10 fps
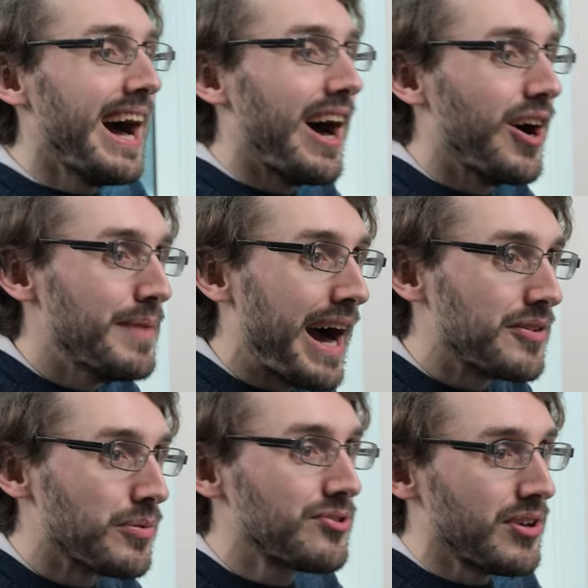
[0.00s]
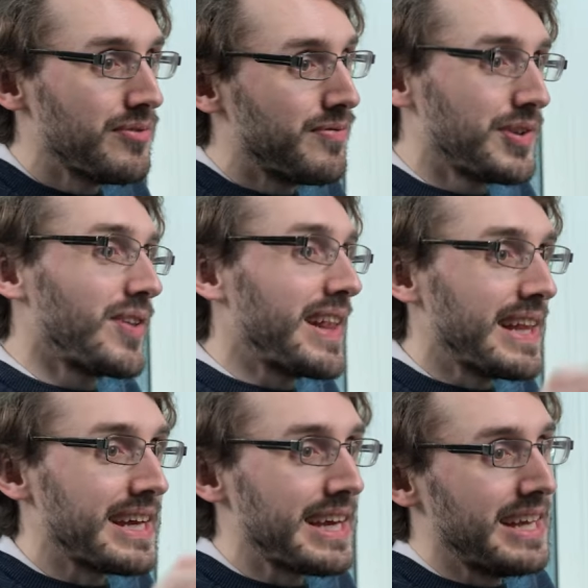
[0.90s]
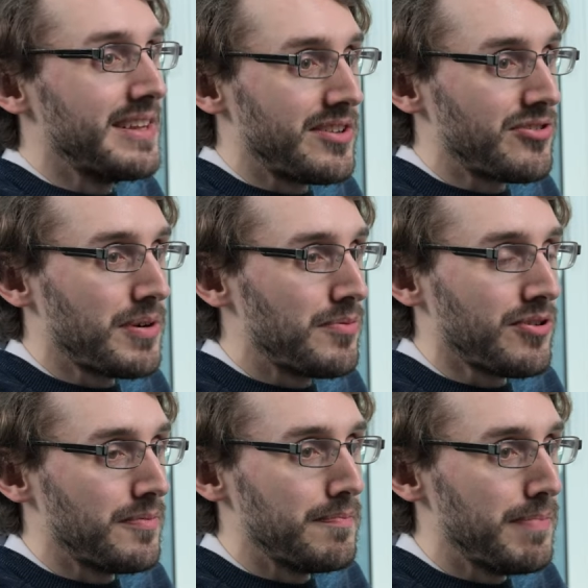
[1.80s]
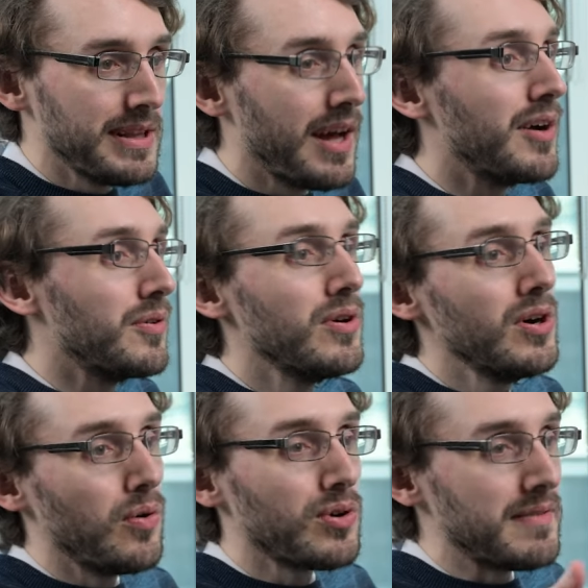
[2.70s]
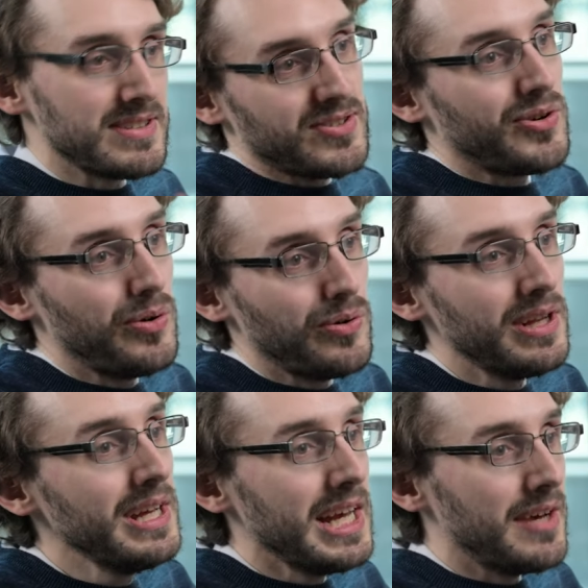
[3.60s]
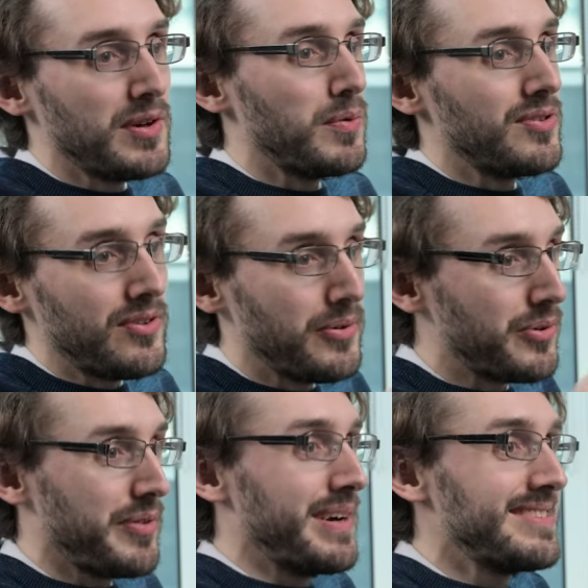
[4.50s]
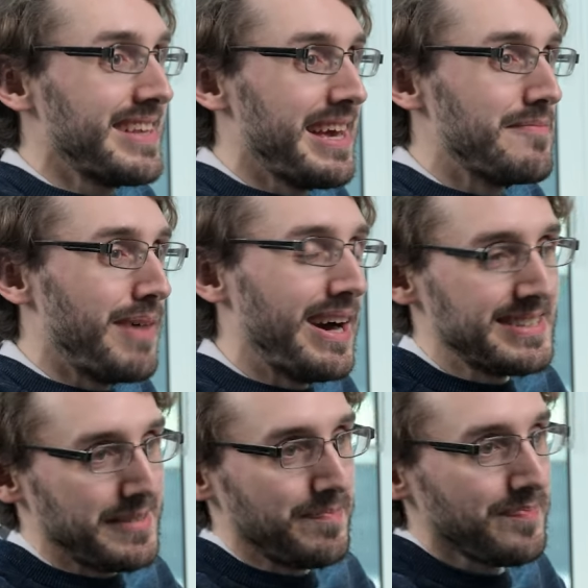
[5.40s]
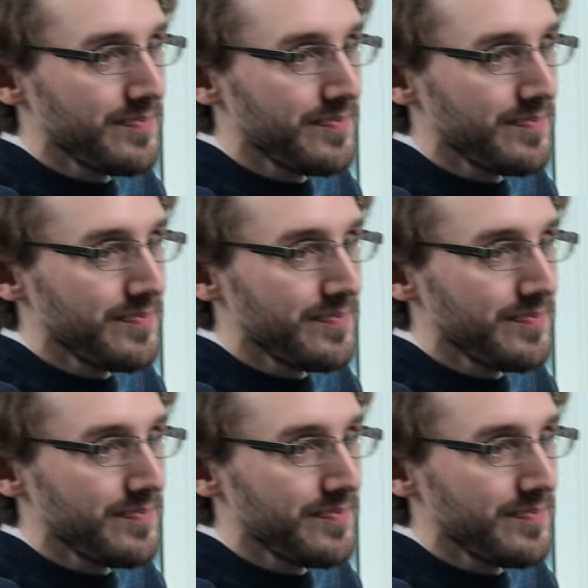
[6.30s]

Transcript: And also follow the link in the description below or give us a call if you want to talk to us in person.